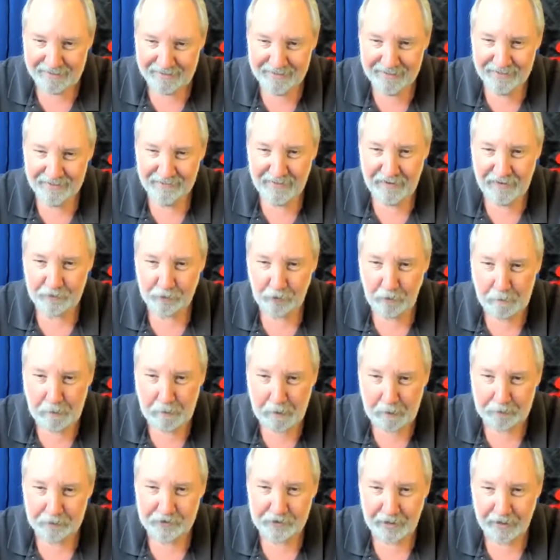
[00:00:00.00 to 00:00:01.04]
we have three
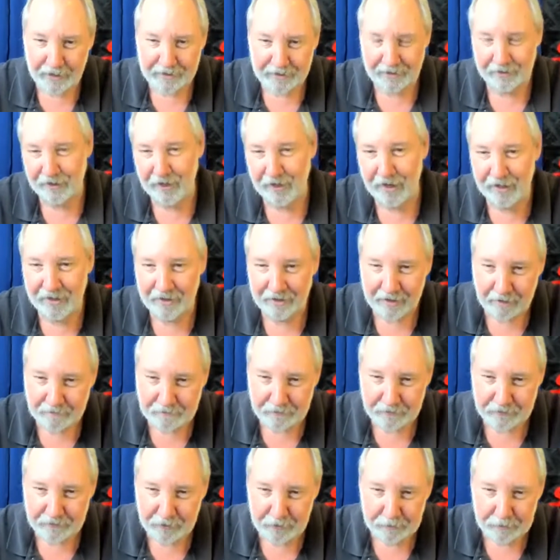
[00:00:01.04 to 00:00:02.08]
people talking. Oh, here comes
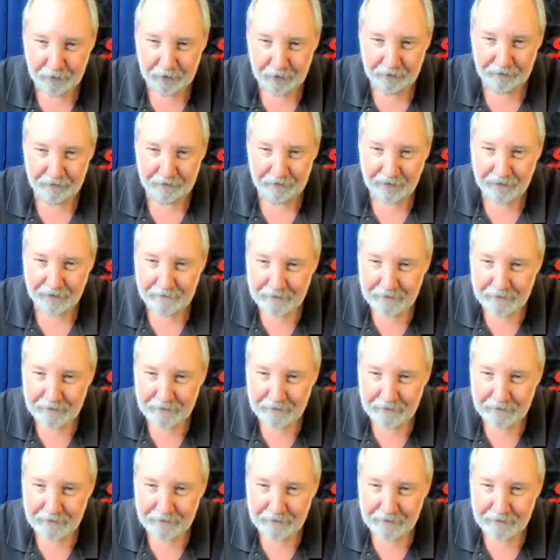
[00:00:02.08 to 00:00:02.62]
a few more. Okay.